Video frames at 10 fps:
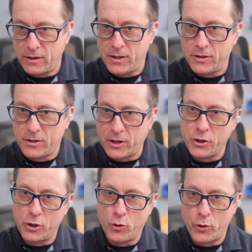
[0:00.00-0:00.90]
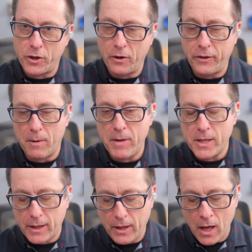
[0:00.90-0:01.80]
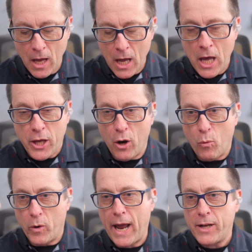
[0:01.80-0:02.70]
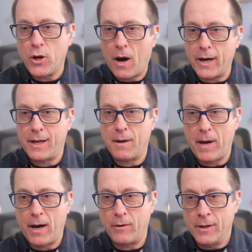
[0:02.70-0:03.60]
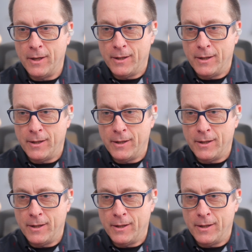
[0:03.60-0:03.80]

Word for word: this is such a critical thing because I think you know we're not talking about